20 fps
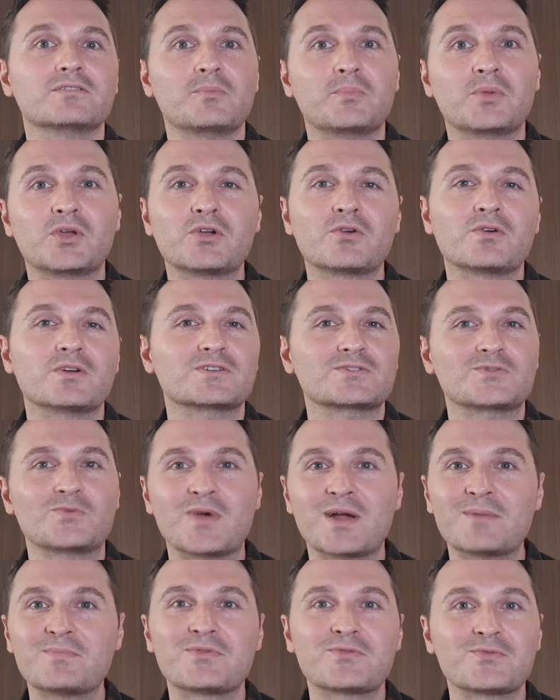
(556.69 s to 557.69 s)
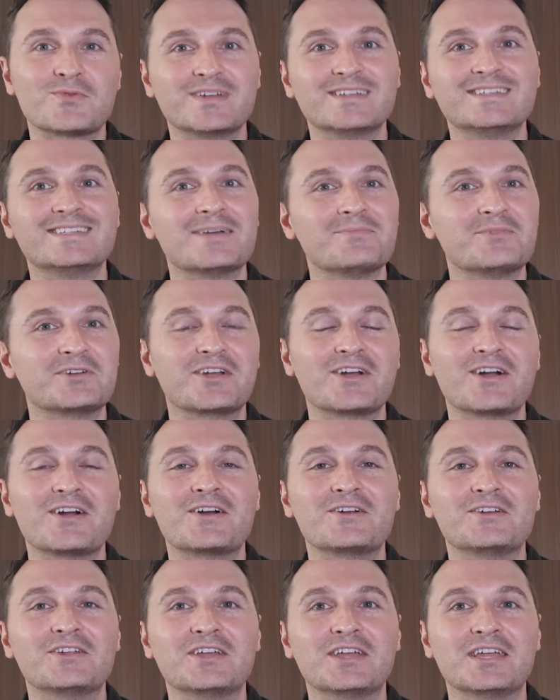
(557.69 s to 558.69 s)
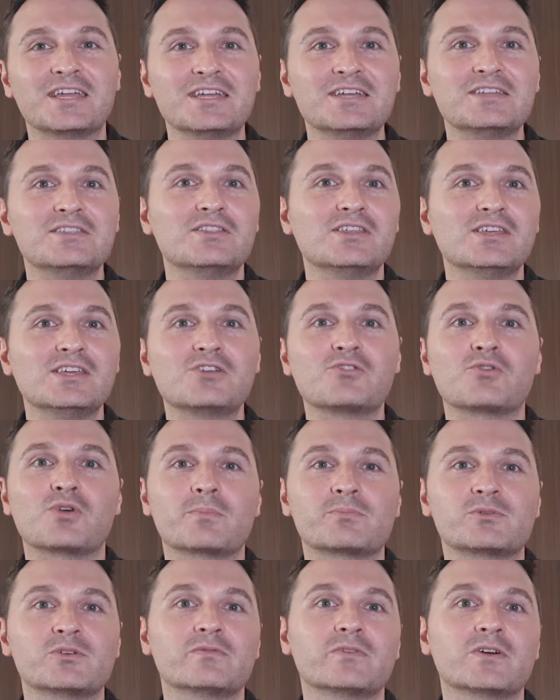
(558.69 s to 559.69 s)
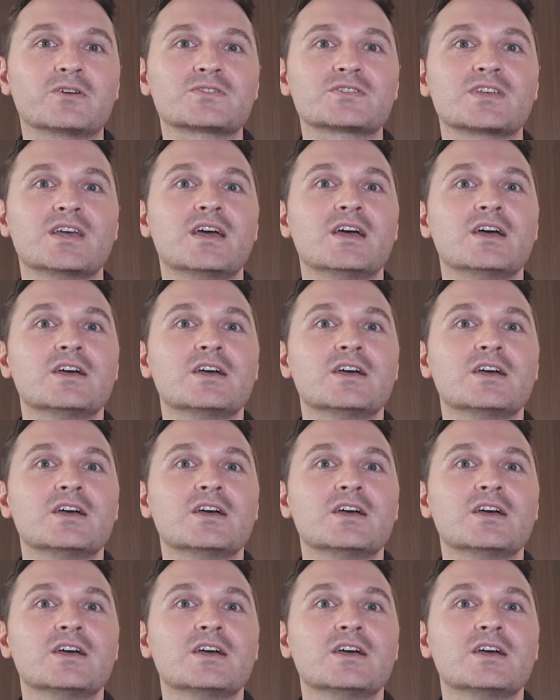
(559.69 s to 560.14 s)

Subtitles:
purest Web3 debit card in the Cryptoverse.